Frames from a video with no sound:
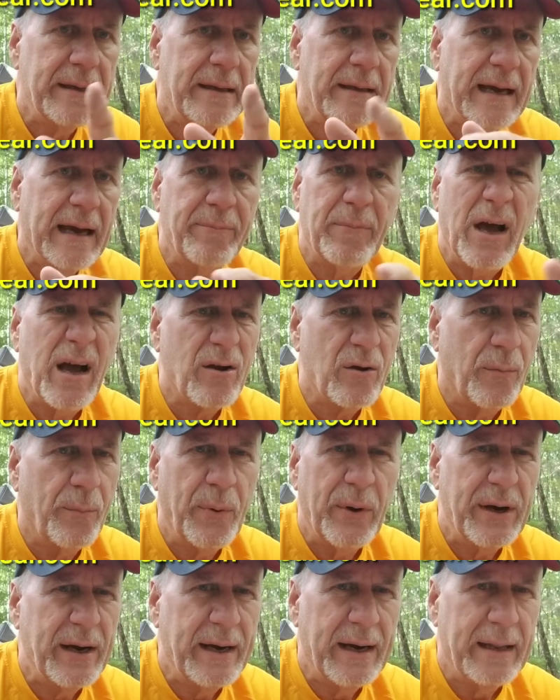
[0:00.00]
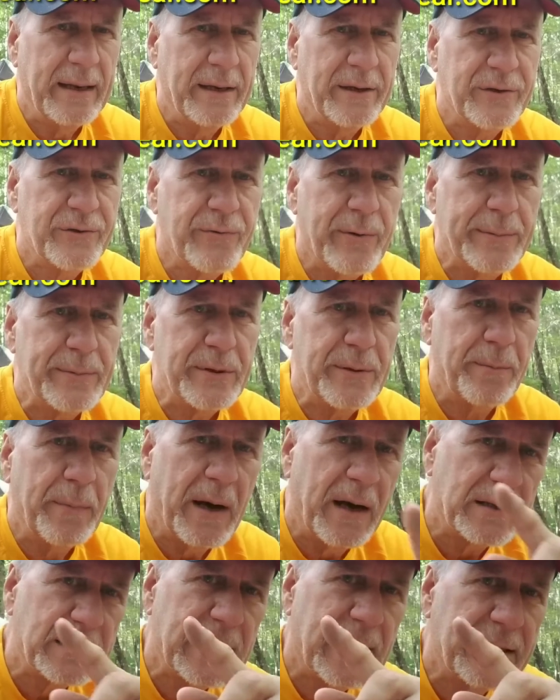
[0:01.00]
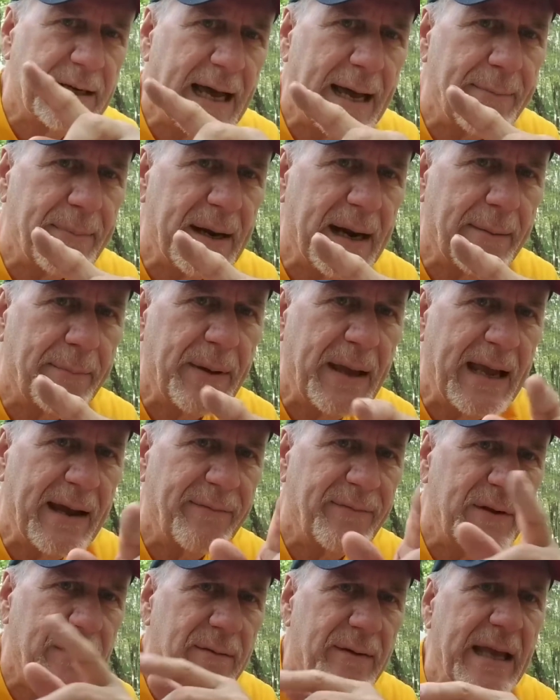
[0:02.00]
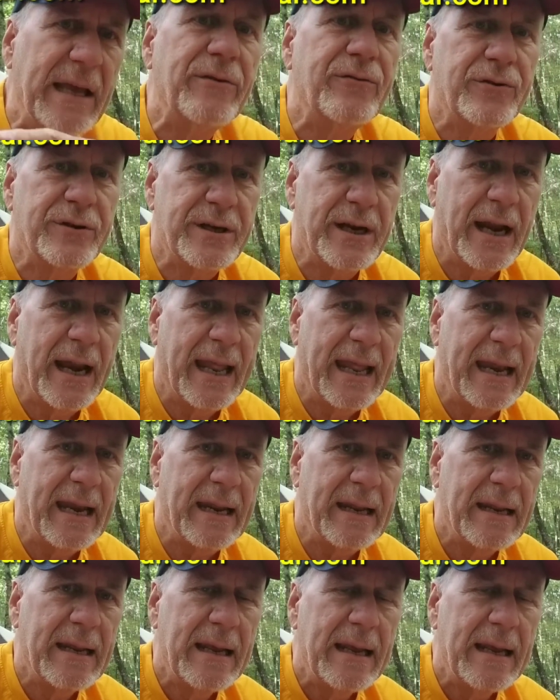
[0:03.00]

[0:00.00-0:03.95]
I'm not going to put it in the description box. I'll type it up here if you're interested in it.